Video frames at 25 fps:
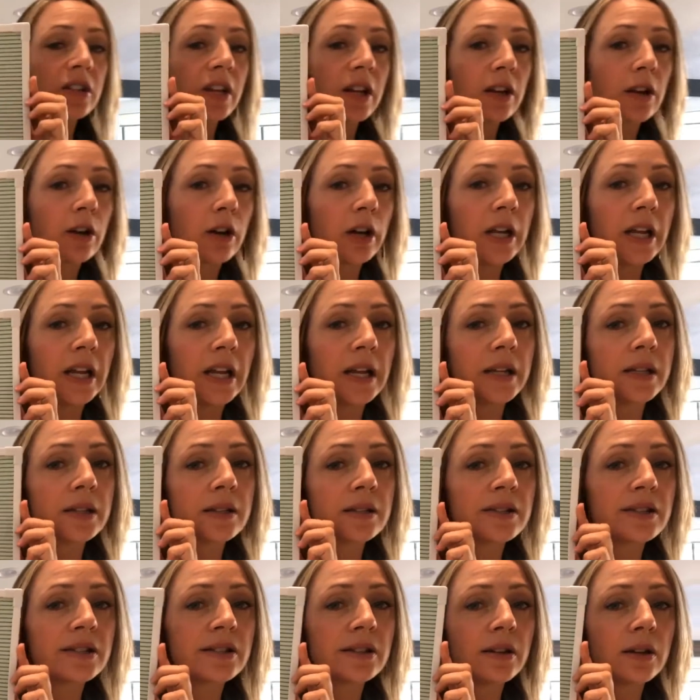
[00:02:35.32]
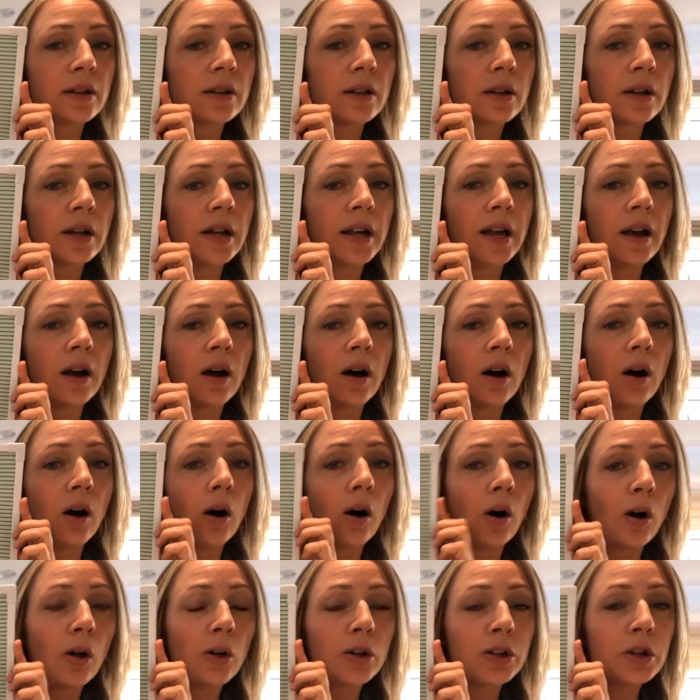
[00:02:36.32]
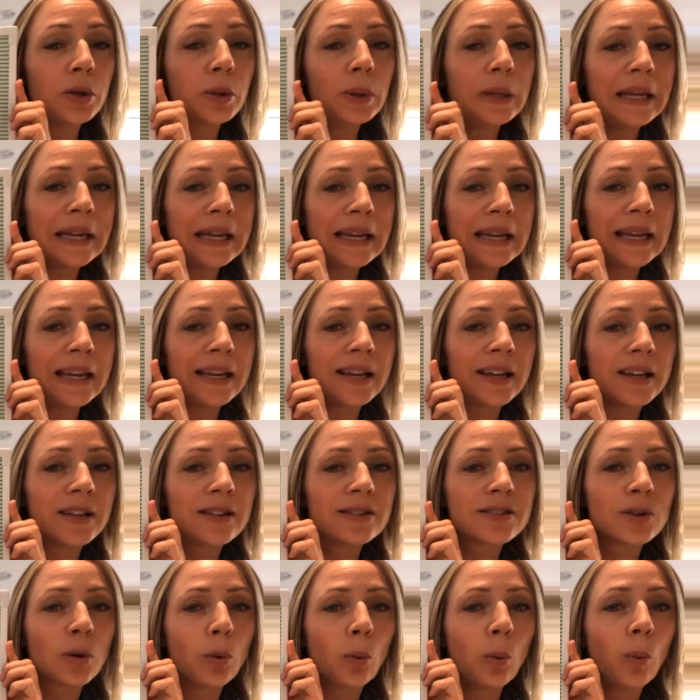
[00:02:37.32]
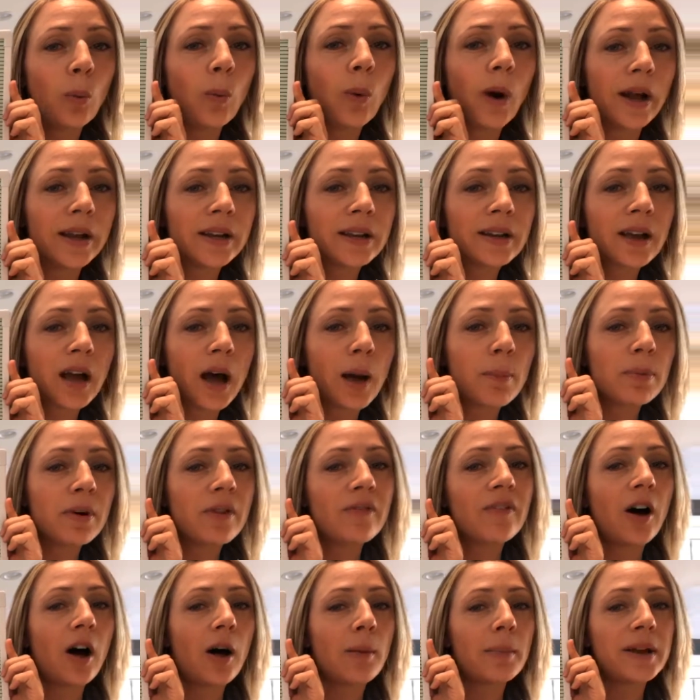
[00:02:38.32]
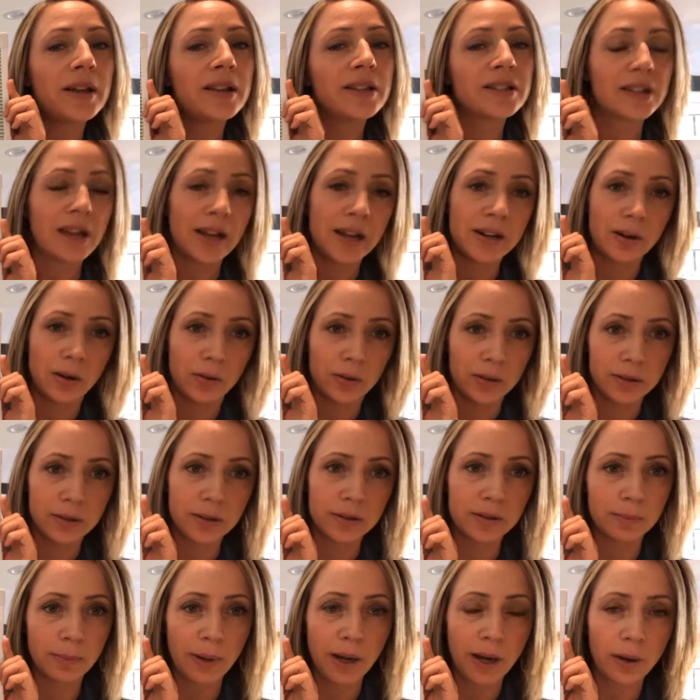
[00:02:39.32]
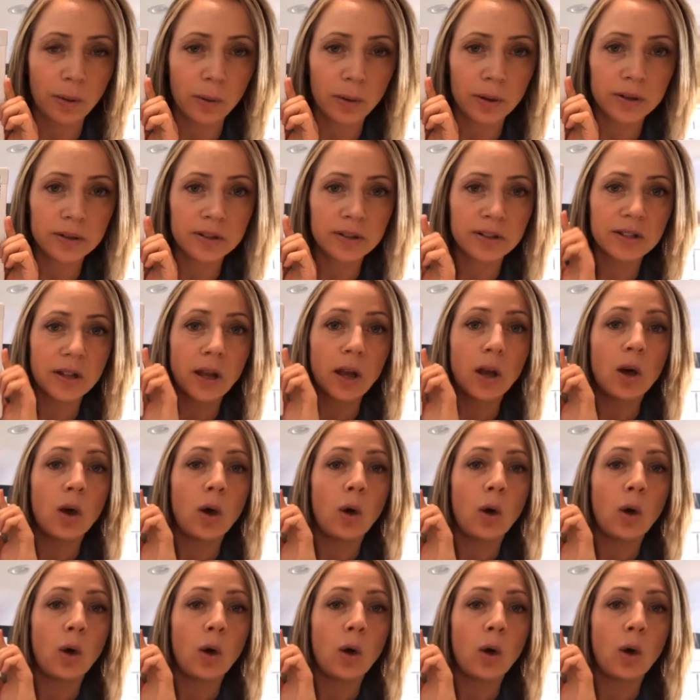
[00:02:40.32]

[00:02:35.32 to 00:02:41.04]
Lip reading: the ingredients. All you need is 1 cup of almonds. I know this is backwards.